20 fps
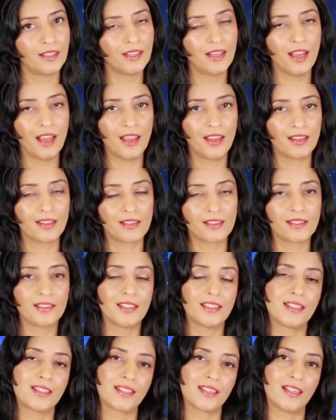and
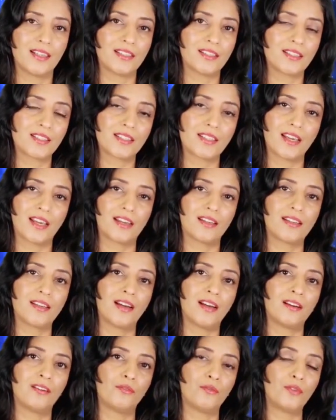let's understand
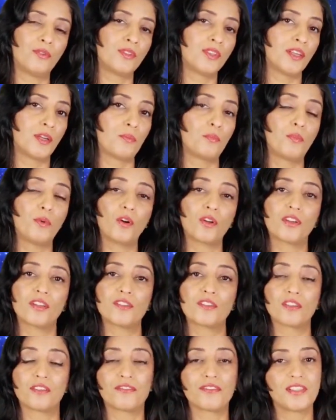the
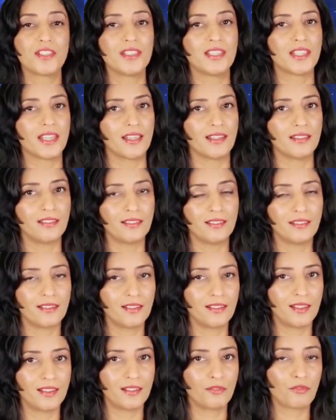importance of D10
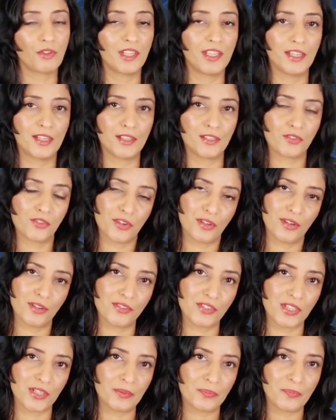in Vedic
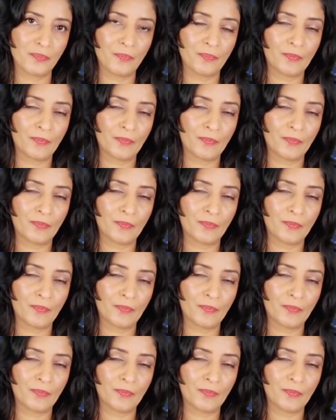astrology.